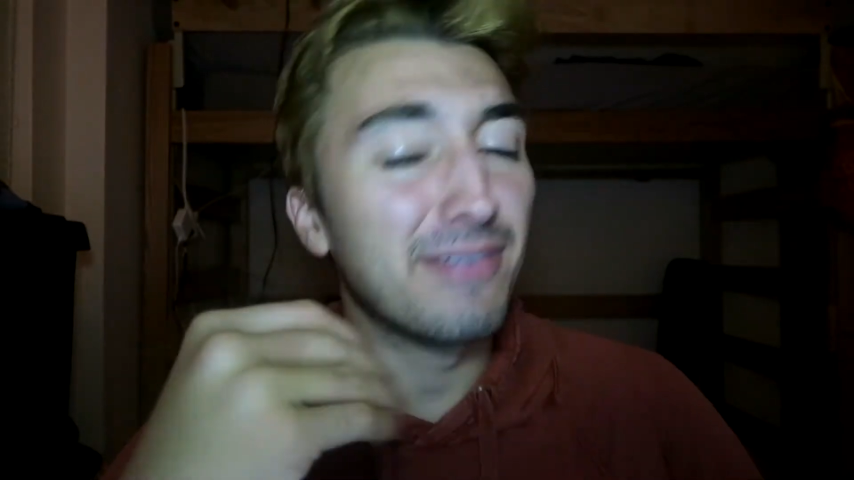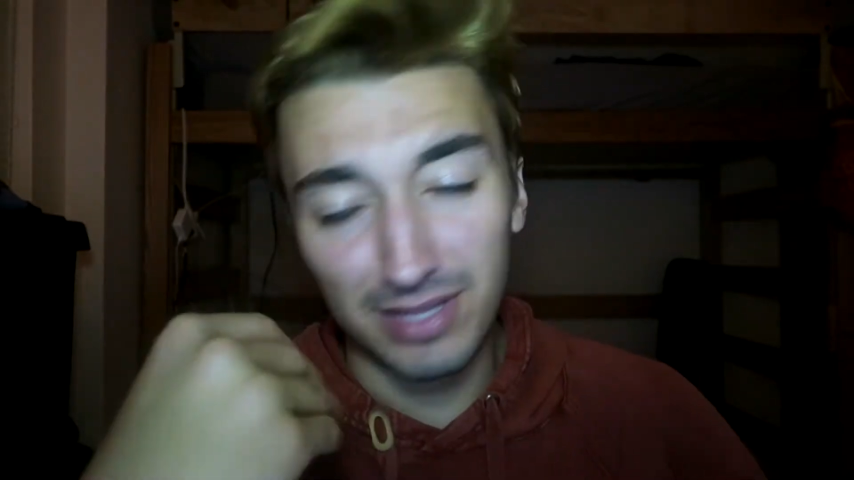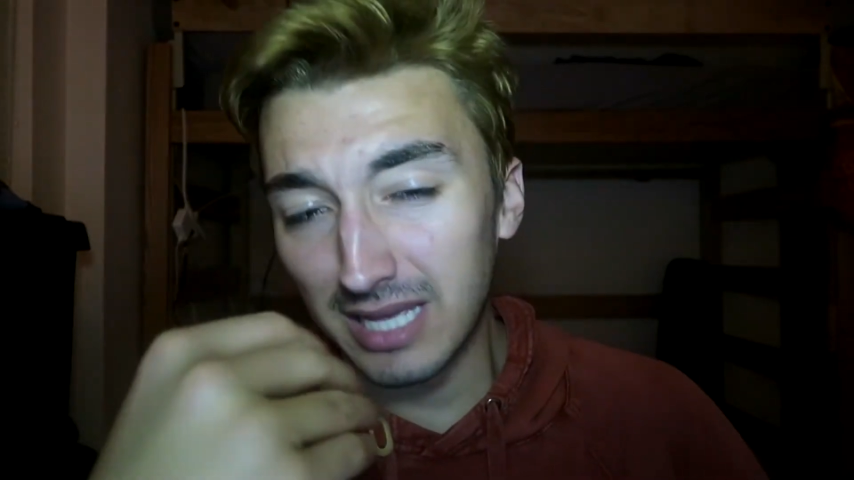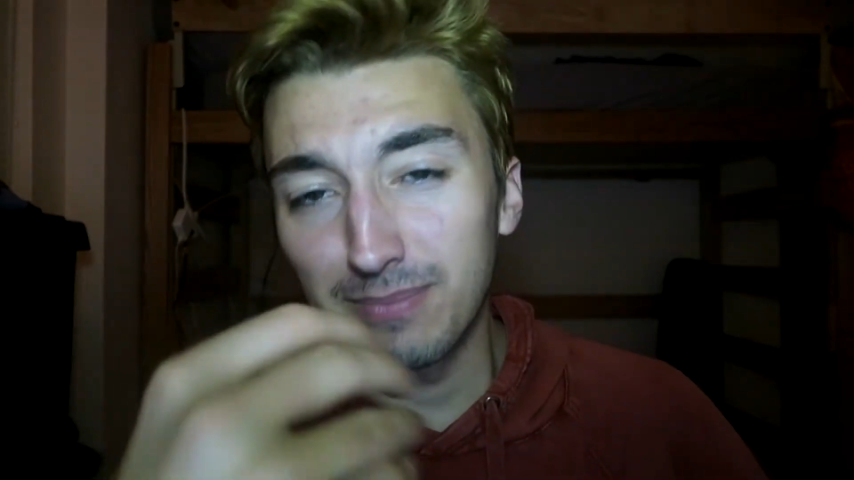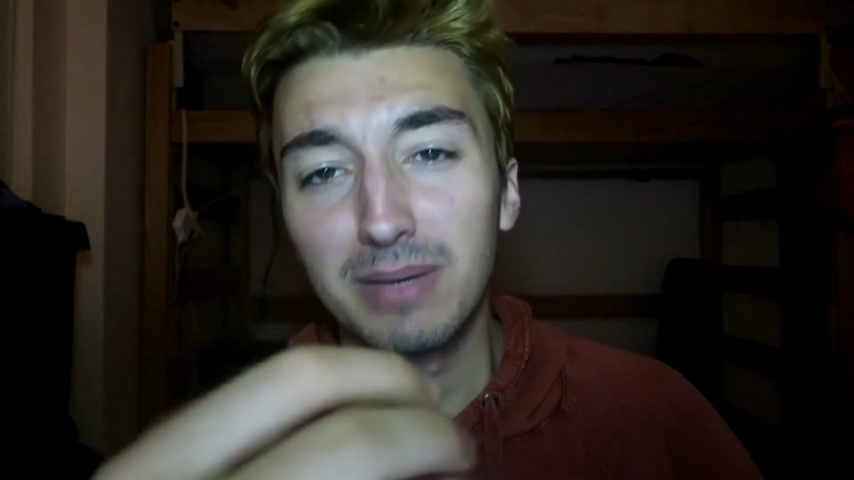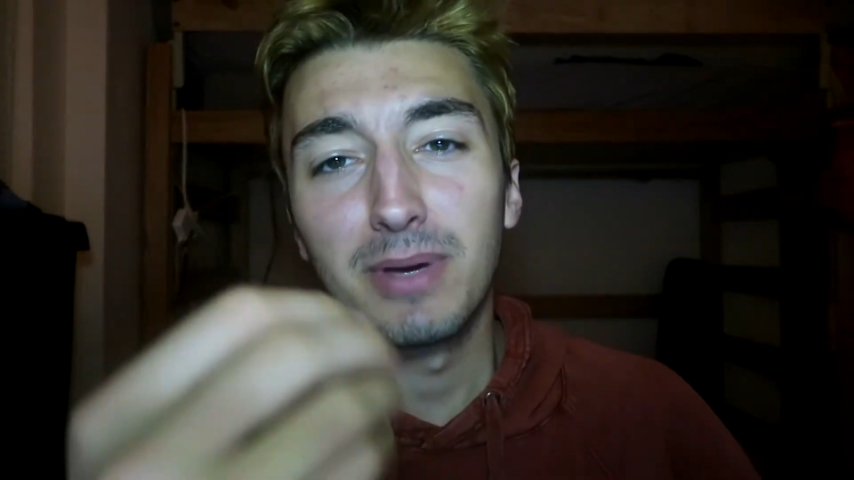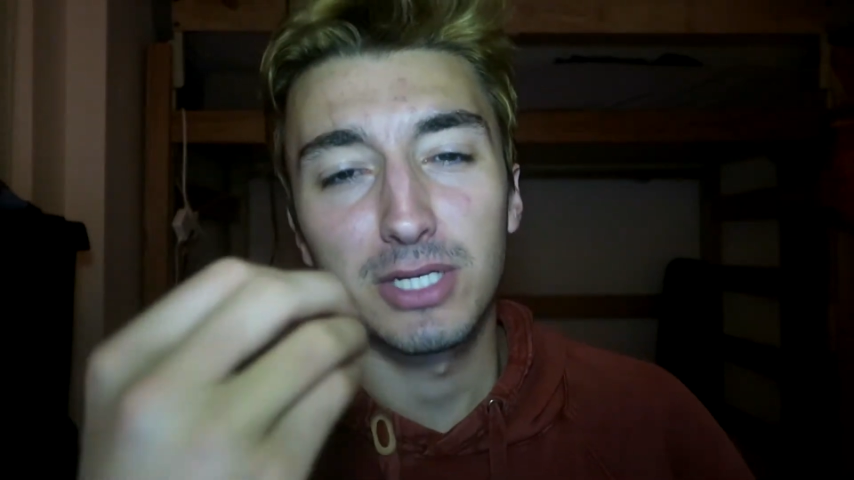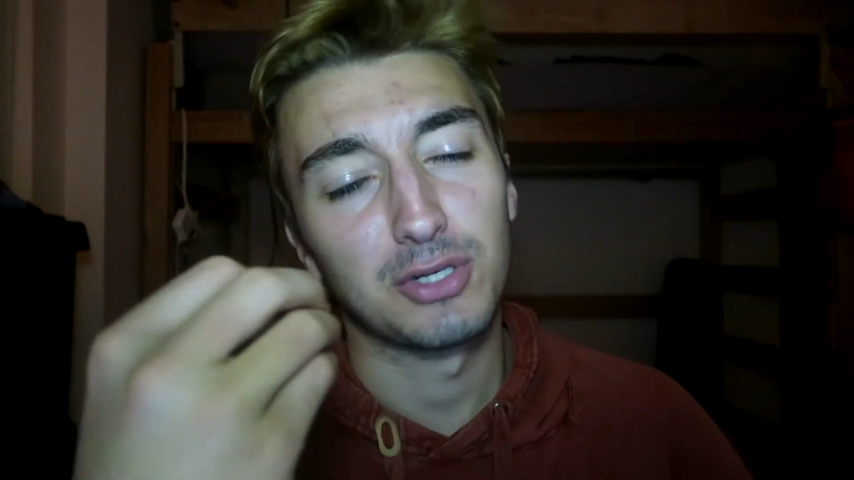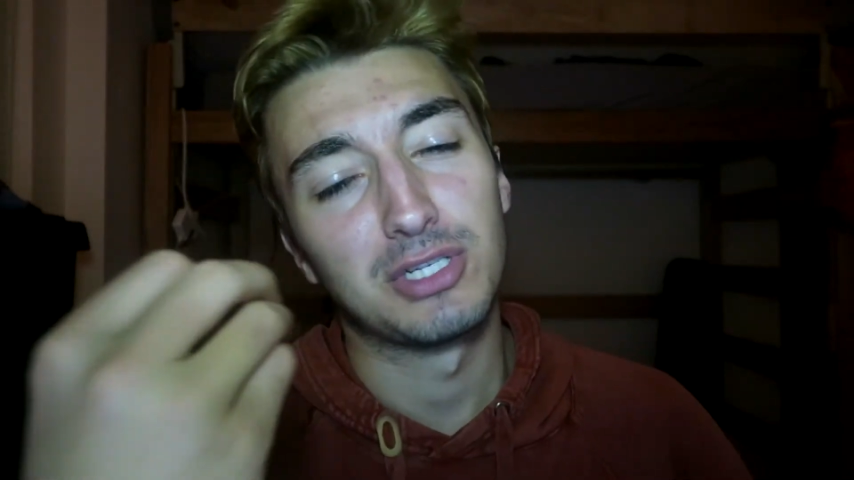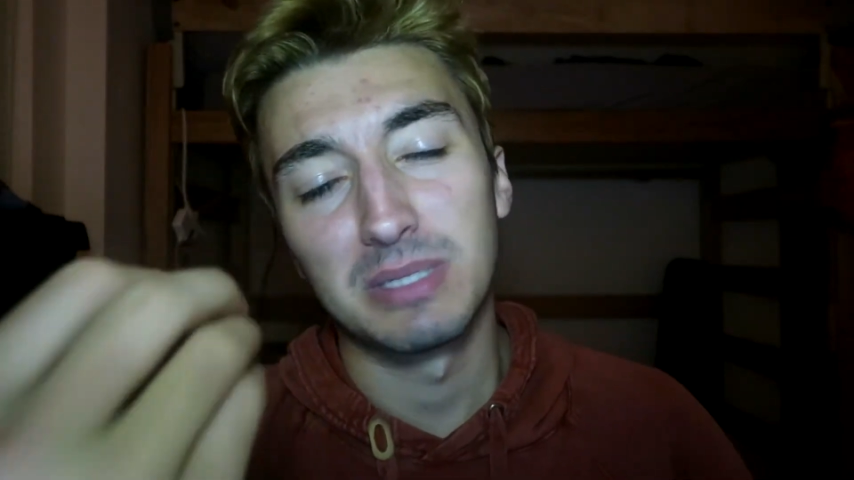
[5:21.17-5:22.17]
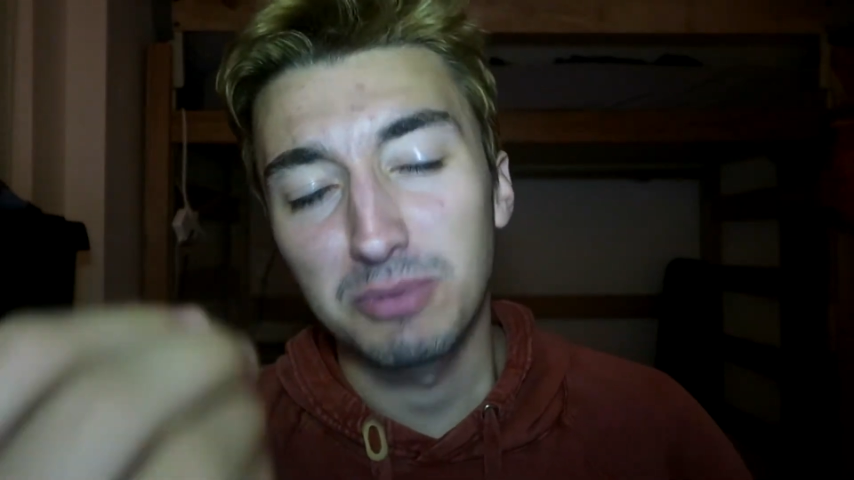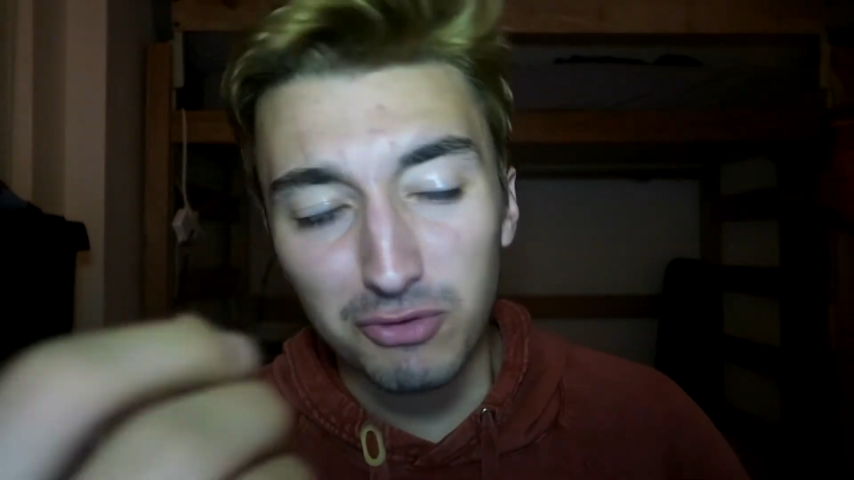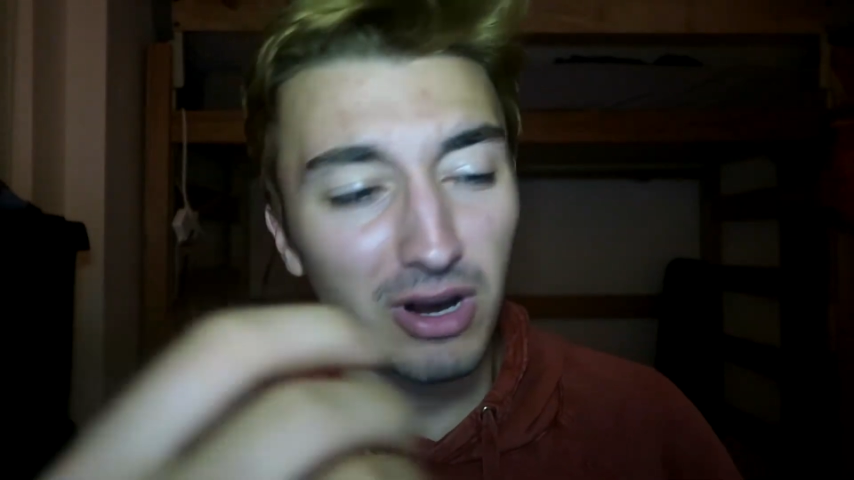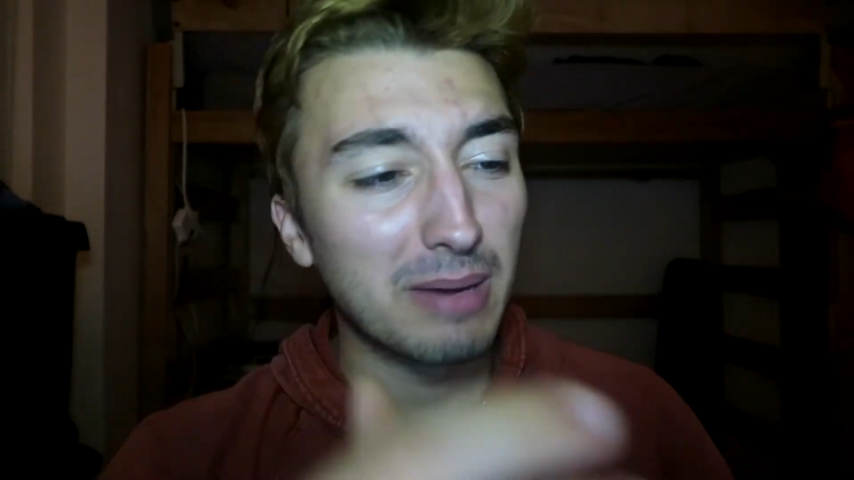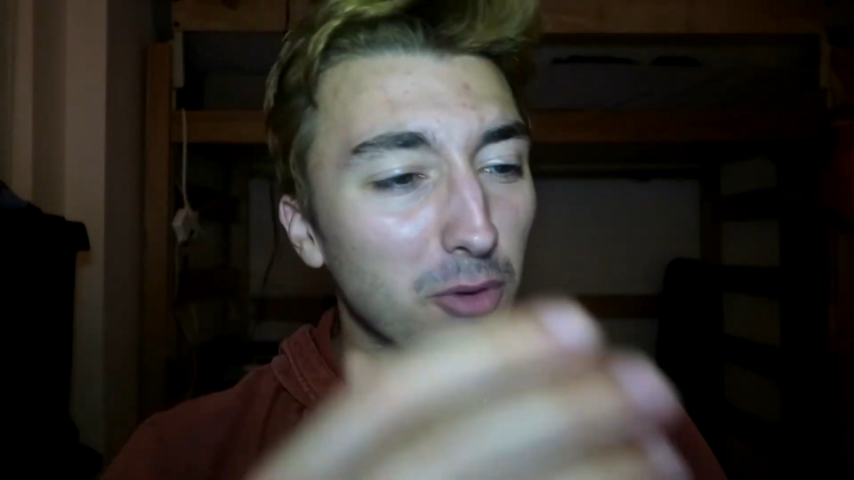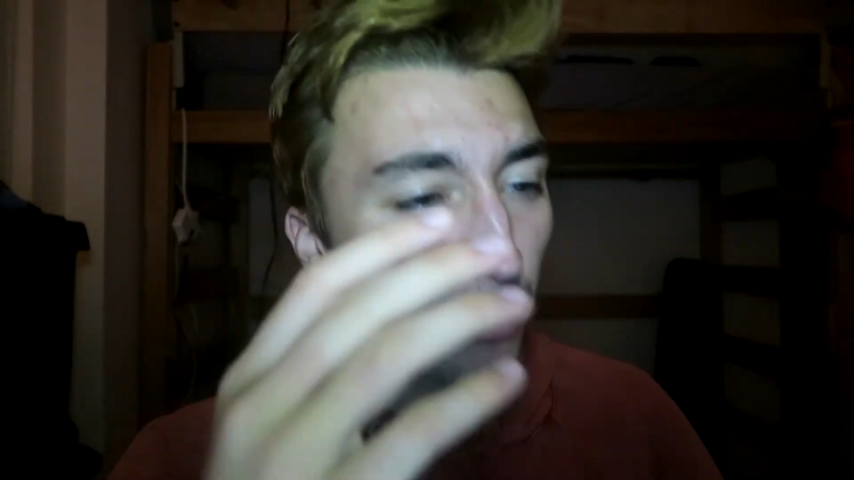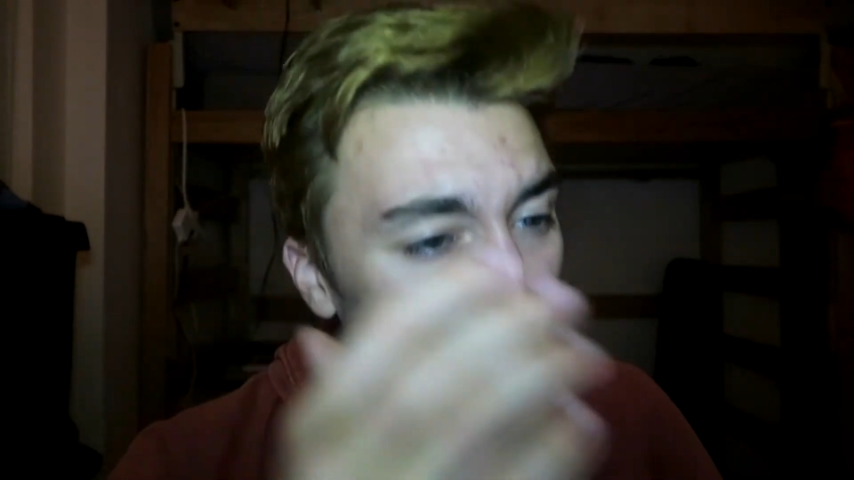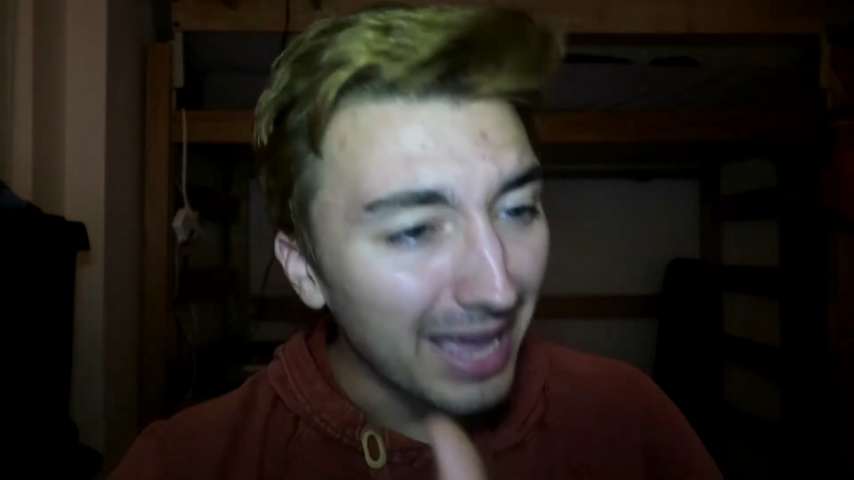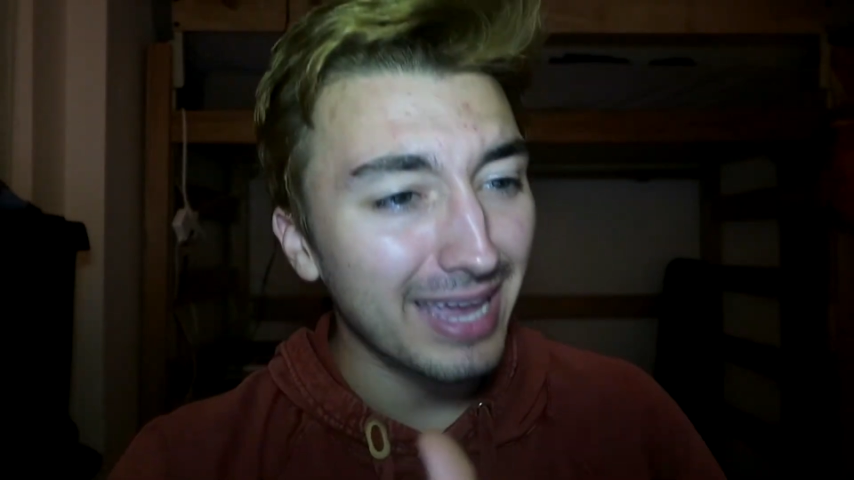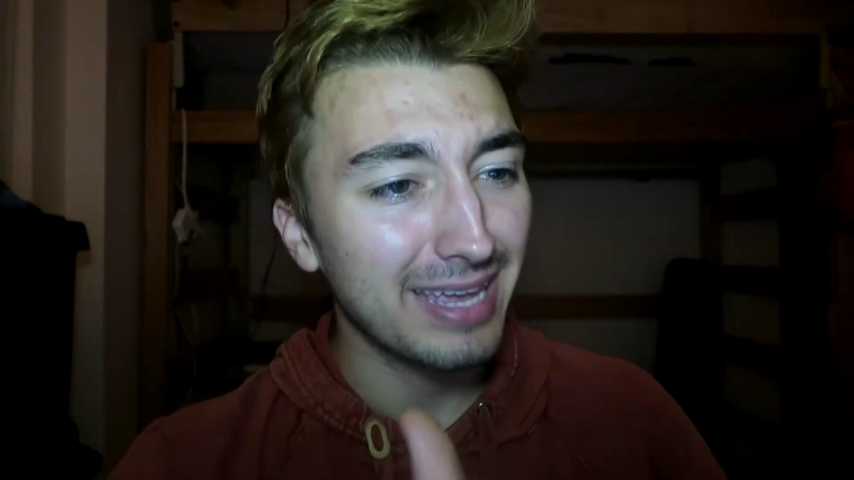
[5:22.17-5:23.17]
If you like me, make sure you subscribe. Or
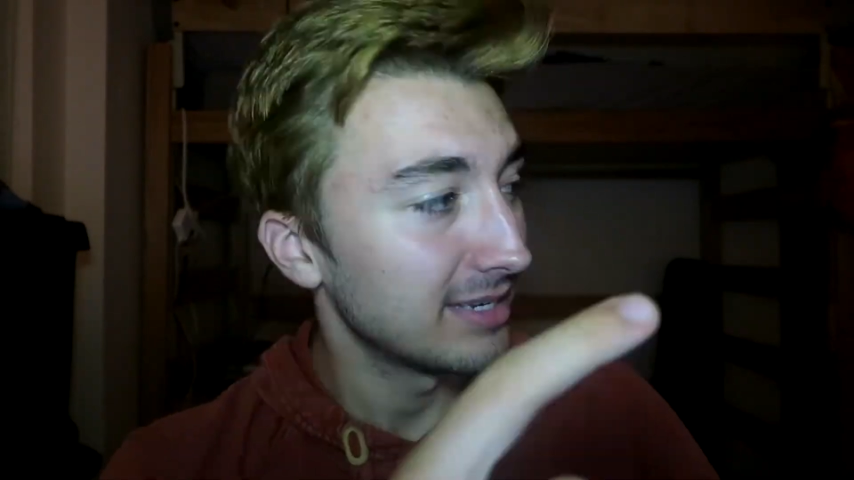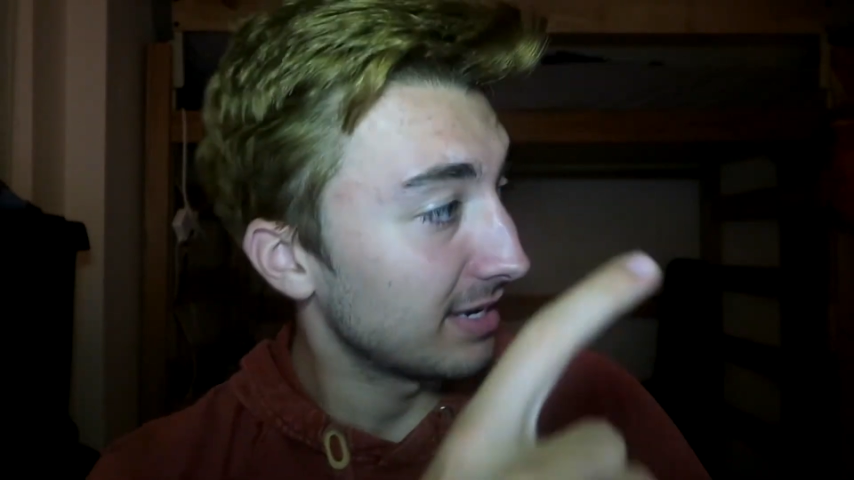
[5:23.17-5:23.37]
hey,